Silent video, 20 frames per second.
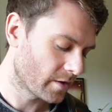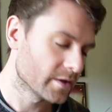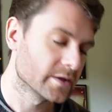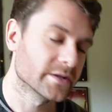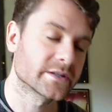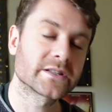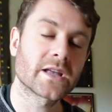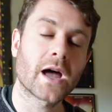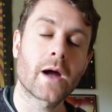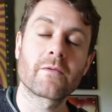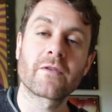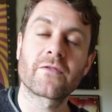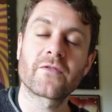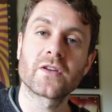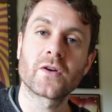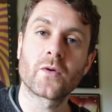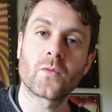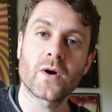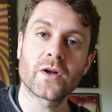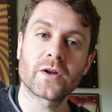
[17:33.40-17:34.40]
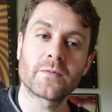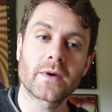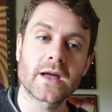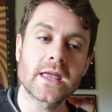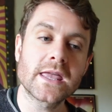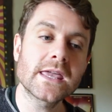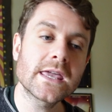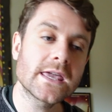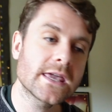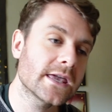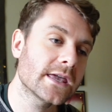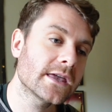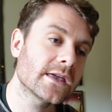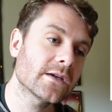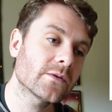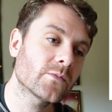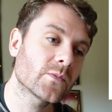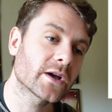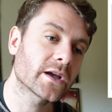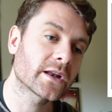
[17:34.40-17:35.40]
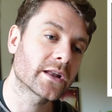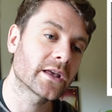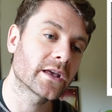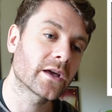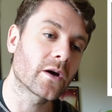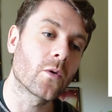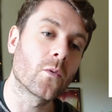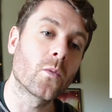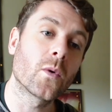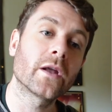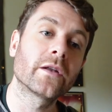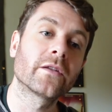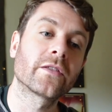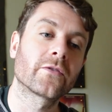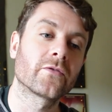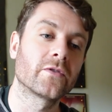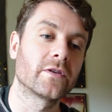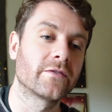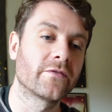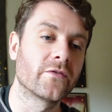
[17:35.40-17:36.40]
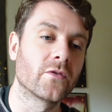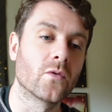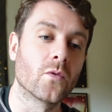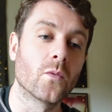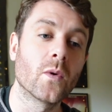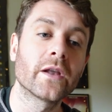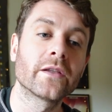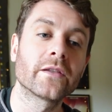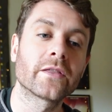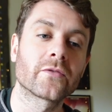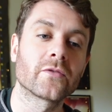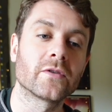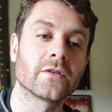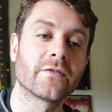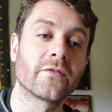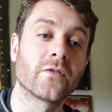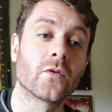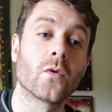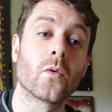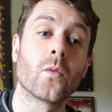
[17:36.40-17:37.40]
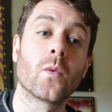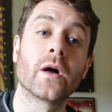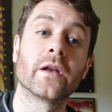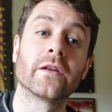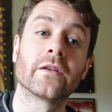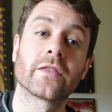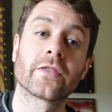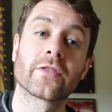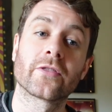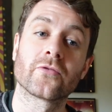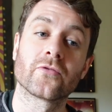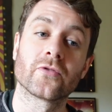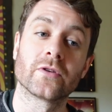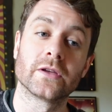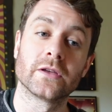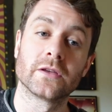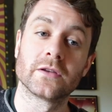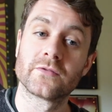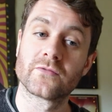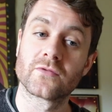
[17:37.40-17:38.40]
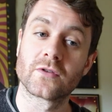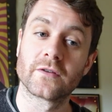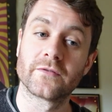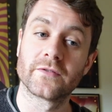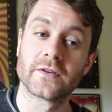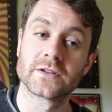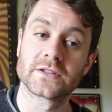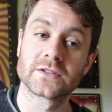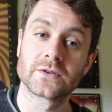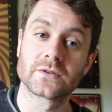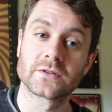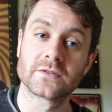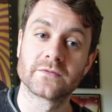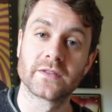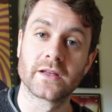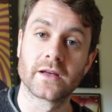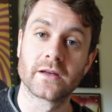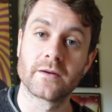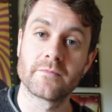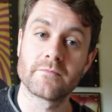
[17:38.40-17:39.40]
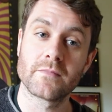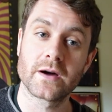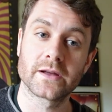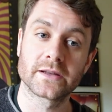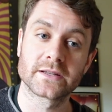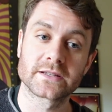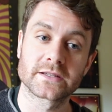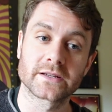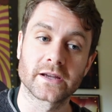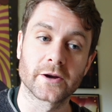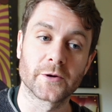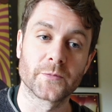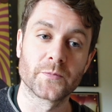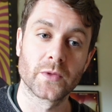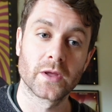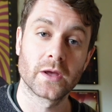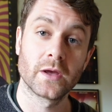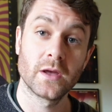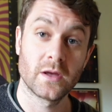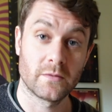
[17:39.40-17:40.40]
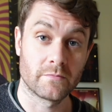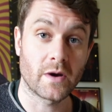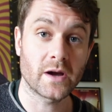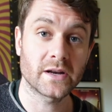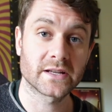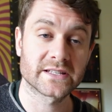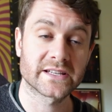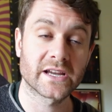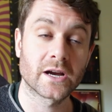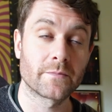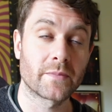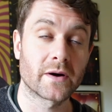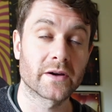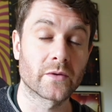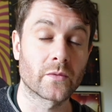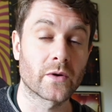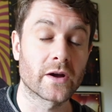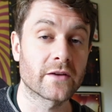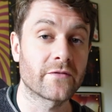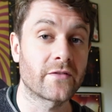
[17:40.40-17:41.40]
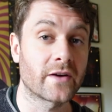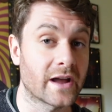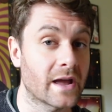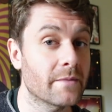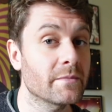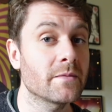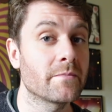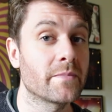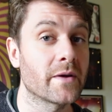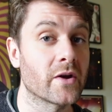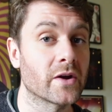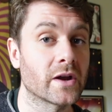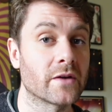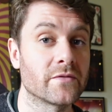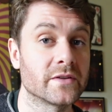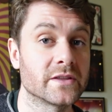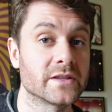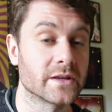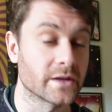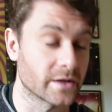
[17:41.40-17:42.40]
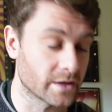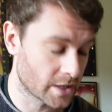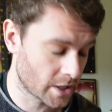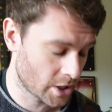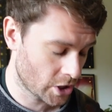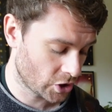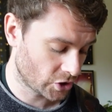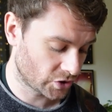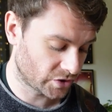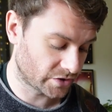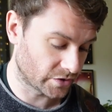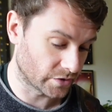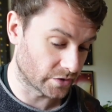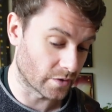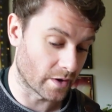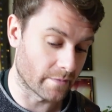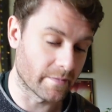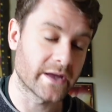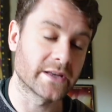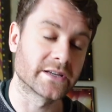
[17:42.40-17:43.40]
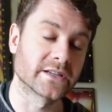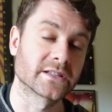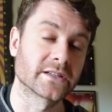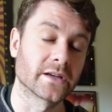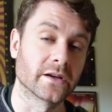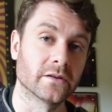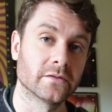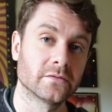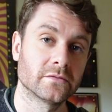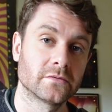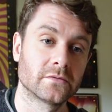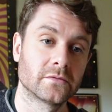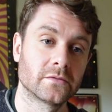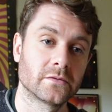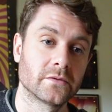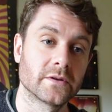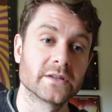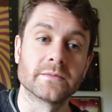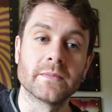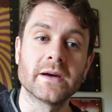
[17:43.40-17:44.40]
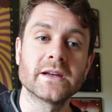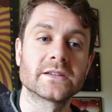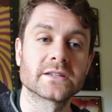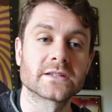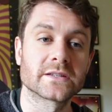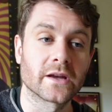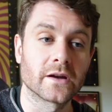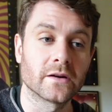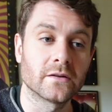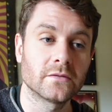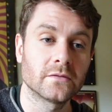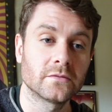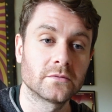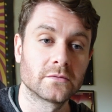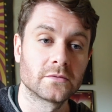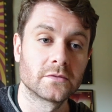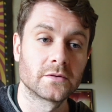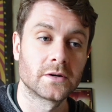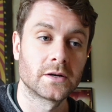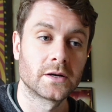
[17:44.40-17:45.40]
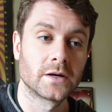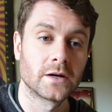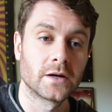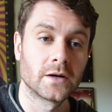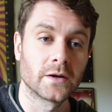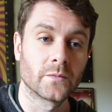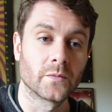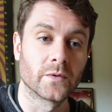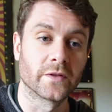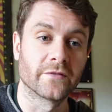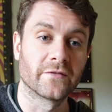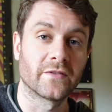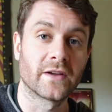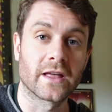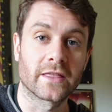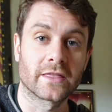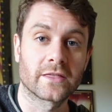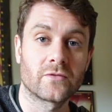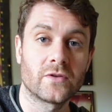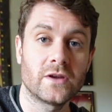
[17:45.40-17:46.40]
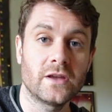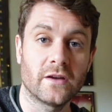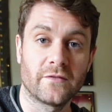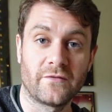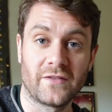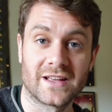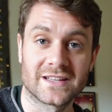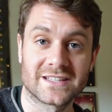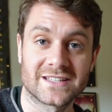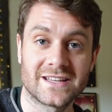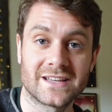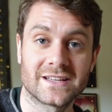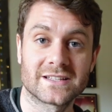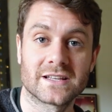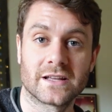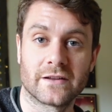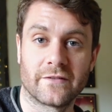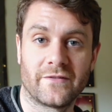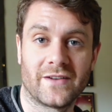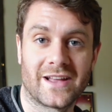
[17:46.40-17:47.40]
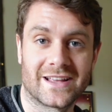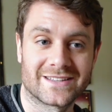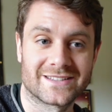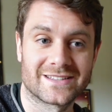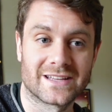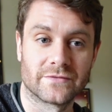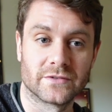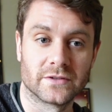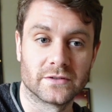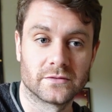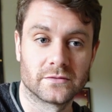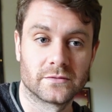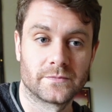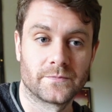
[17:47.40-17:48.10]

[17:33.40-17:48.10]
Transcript: Start with finger 1 on my E. We're going to hit a 1, 3, 4, 1, 3, 4, 1, 3. Our first octave there, a minor scale. Minor scale, by the way, if I am comparing everything to a major scale, is a major scale with a flat 3, a flat 6, and a flat 7.